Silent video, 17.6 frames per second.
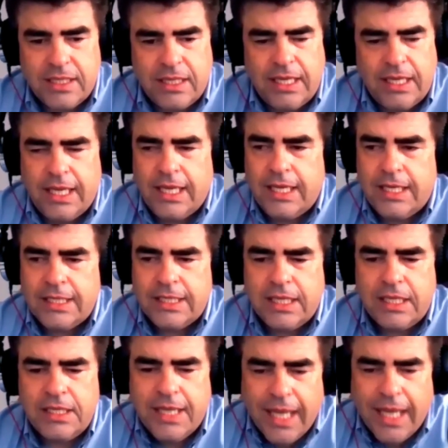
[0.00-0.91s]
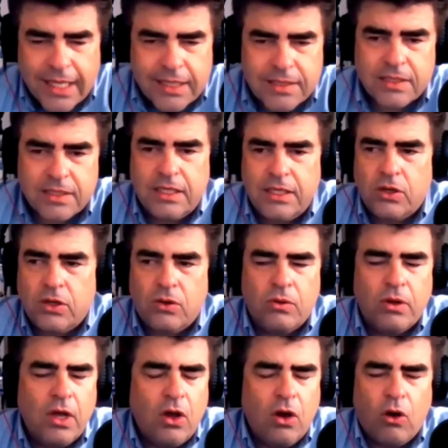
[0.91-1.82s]
And yes, you know,
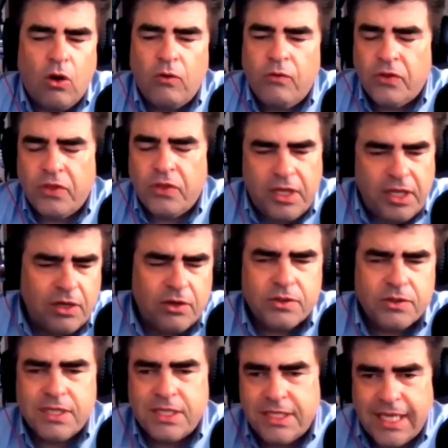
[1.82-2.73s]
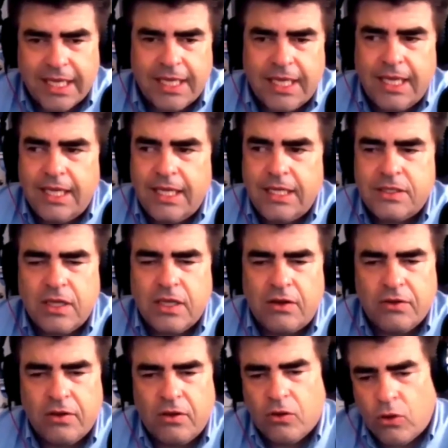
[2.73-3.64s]
over the years and decades,
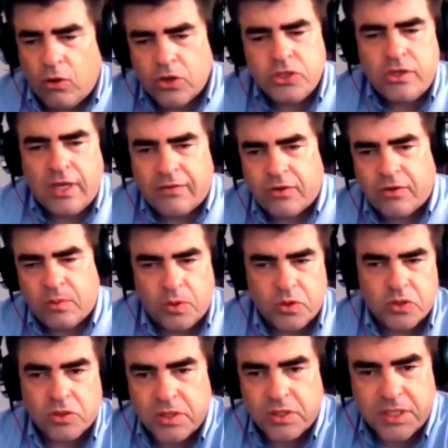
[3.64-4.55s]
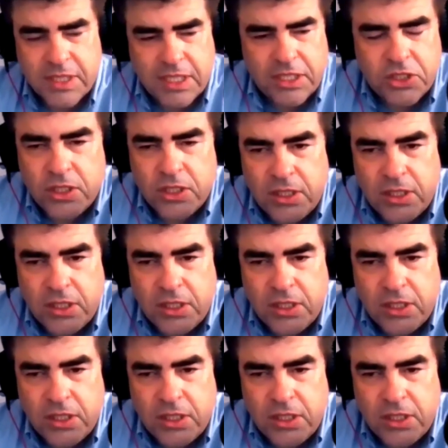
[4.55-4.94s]
of course you have commercialization.